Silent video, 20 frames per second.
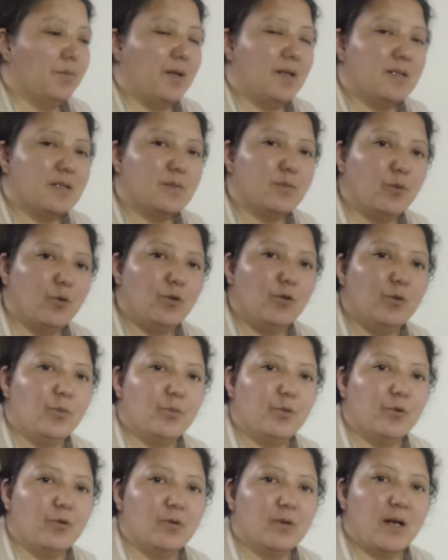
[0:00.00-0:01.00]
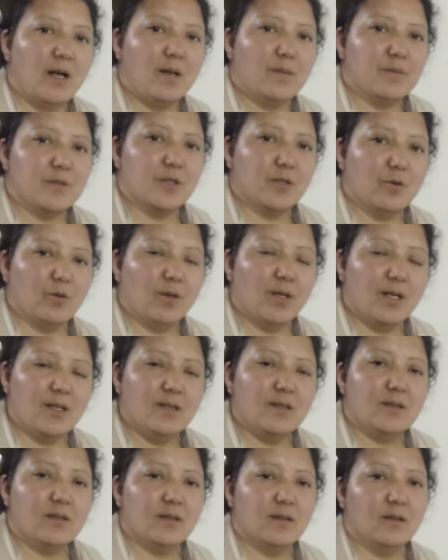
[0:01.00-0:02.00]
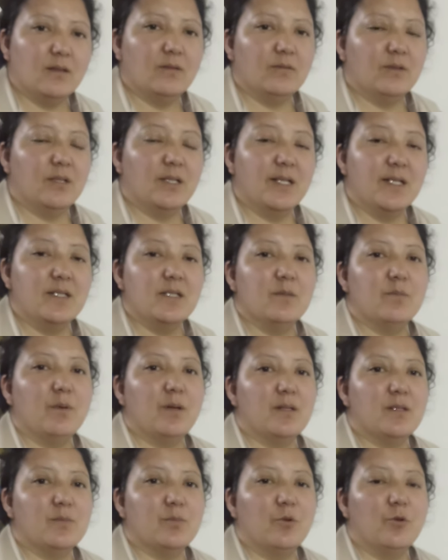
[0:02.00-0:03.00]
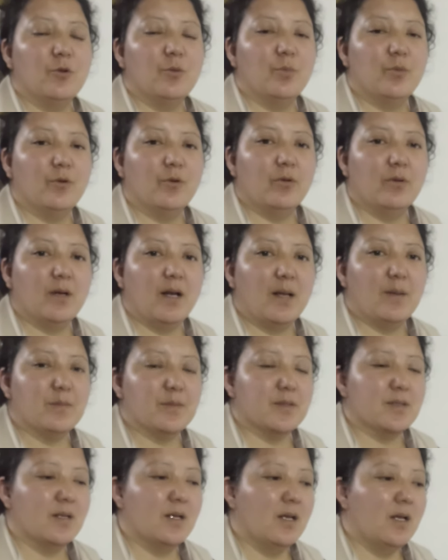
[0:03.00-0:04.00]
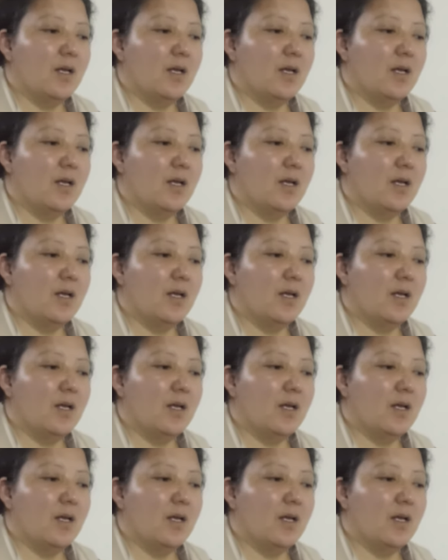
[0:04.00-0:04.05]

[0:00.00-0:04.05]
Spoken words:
pulse polio programs, health related pulse polio programs.